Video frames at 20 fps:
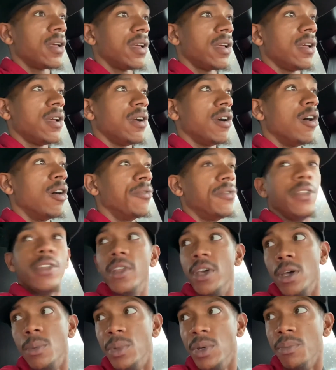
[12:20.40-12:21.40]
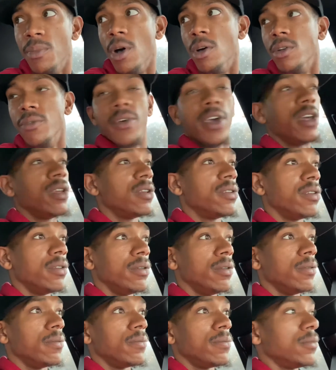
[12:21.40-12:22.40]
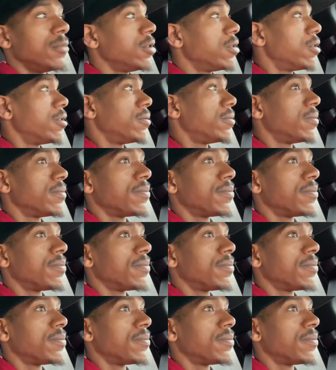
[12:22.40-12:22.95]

And hopefully they'll be motivated to, you know,